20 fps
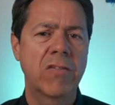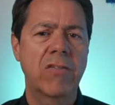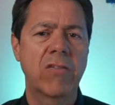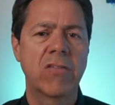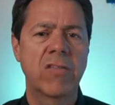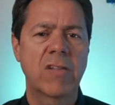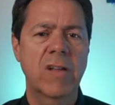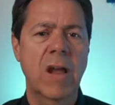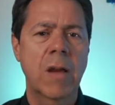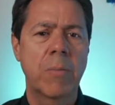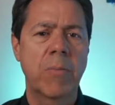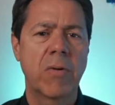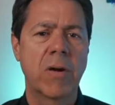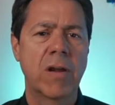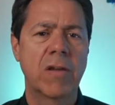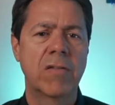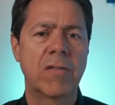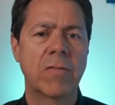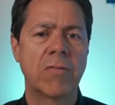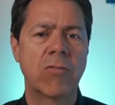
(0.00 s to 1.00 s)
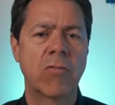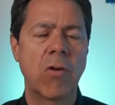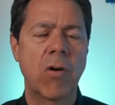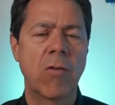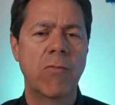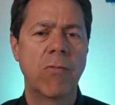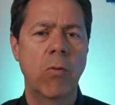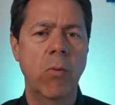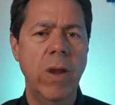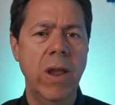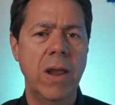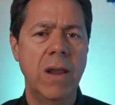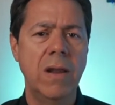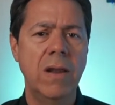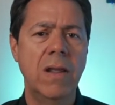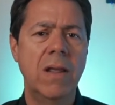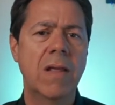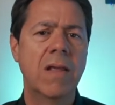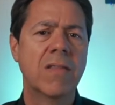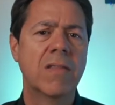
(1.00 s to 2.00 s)
your stop price of
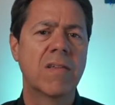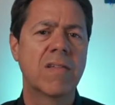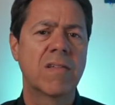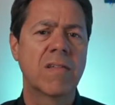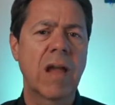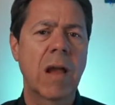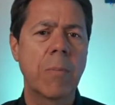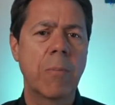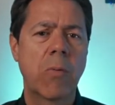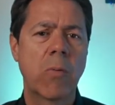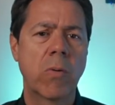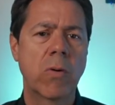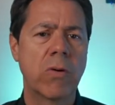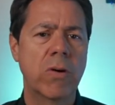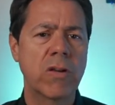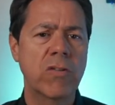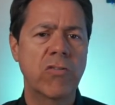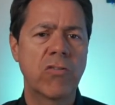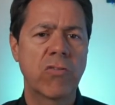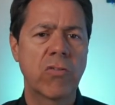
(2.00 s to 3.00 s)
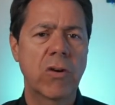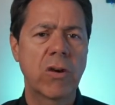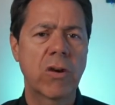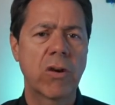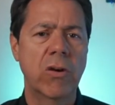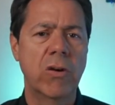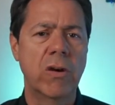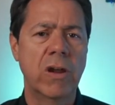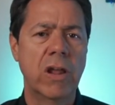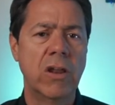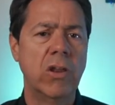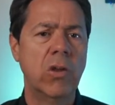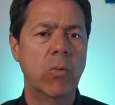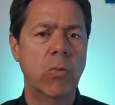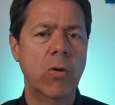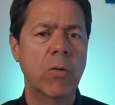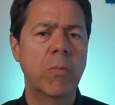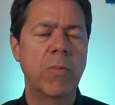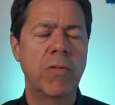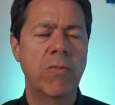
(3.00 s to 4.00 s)
$12.08, the stop order is triggered and you
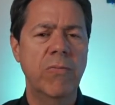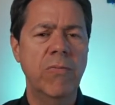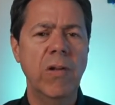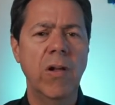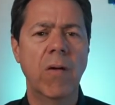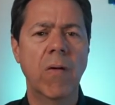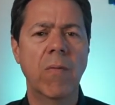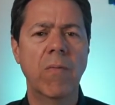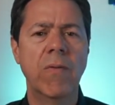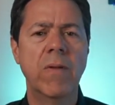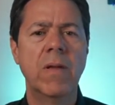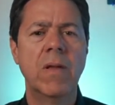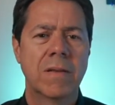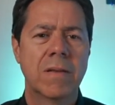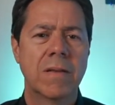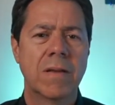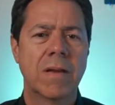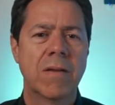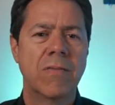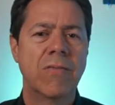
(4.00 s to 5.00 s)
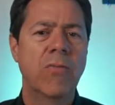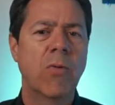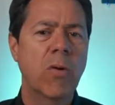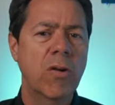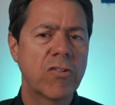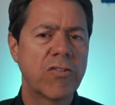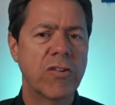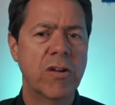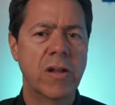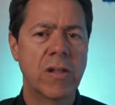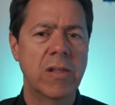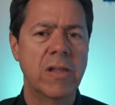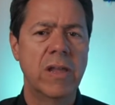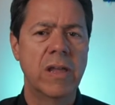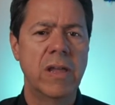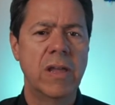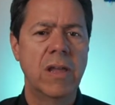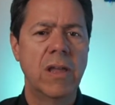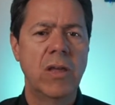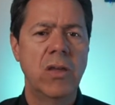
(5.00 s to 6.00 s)
will be filled.
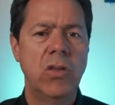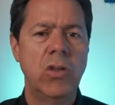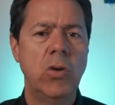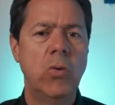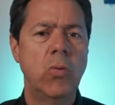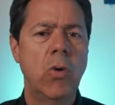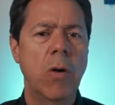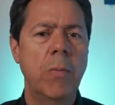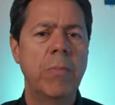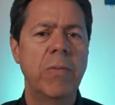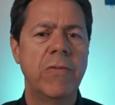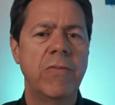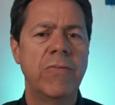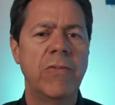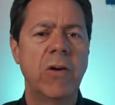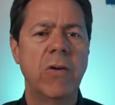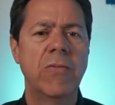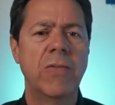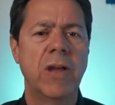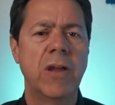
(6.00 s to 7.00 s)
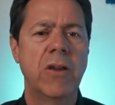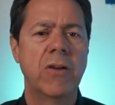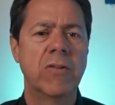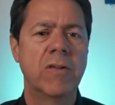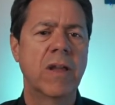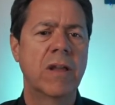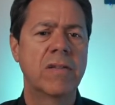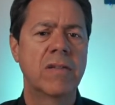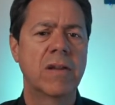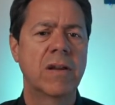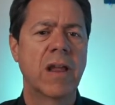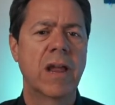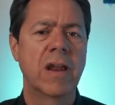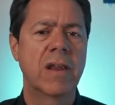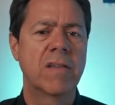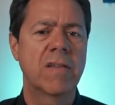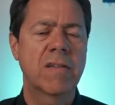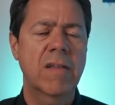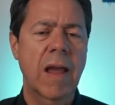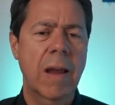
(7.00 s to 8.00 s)
Unfortunately, you won't be filled at your
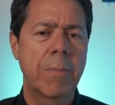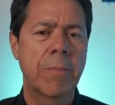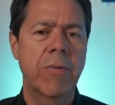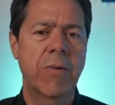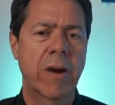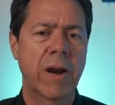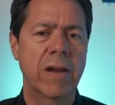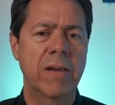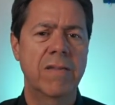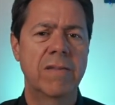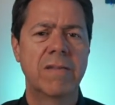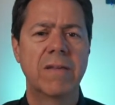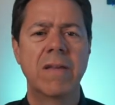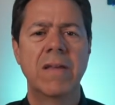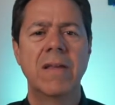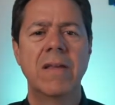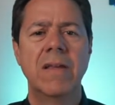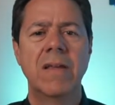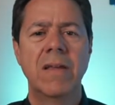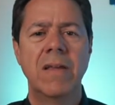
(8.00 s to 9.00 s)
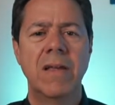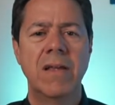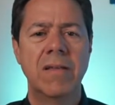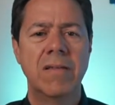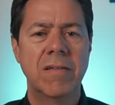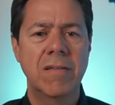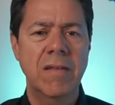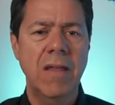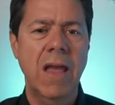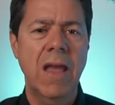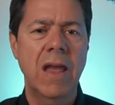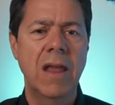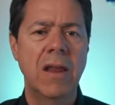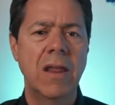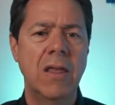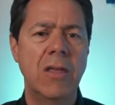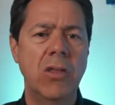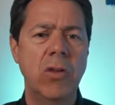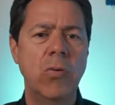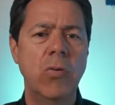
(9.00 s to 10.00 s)
designated stop price.
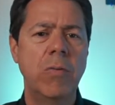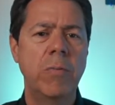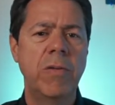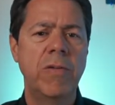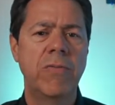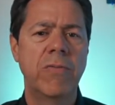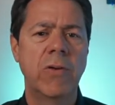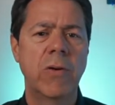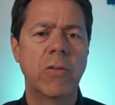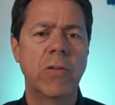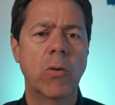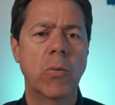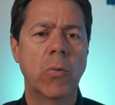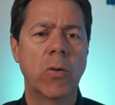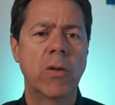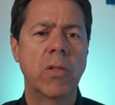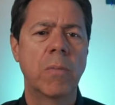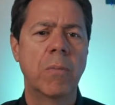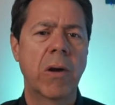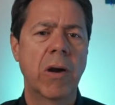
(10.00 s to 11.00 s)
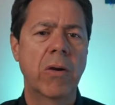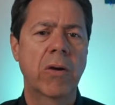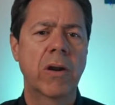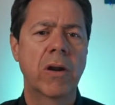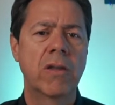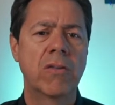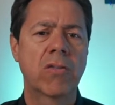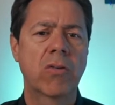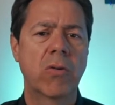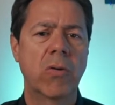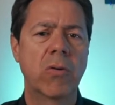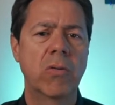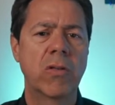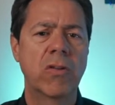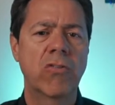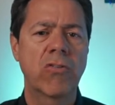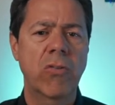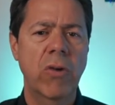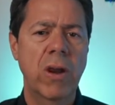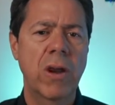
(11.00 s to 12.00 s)
Instead, you will be filled at where the market is
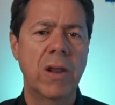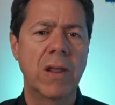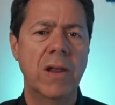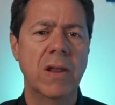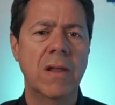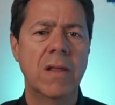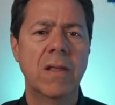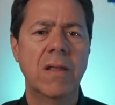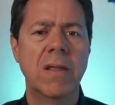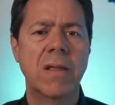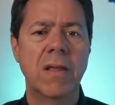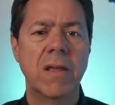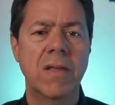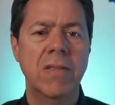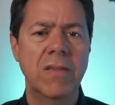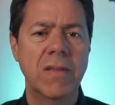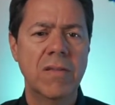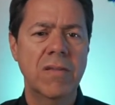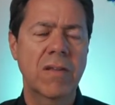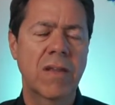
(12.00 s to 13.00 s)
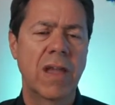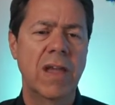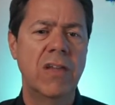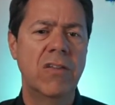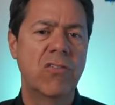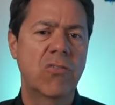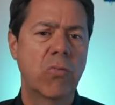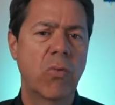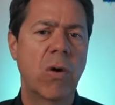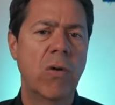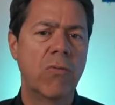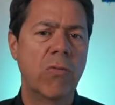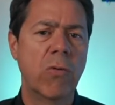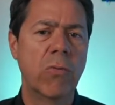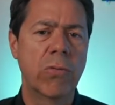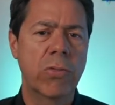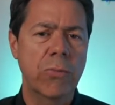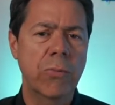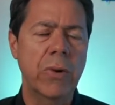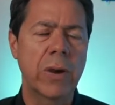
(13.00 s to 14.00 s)
currently trading, in this case
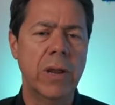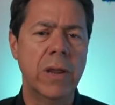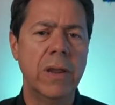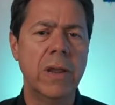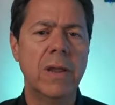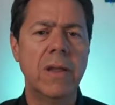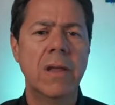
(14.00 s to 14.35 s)
$12.03.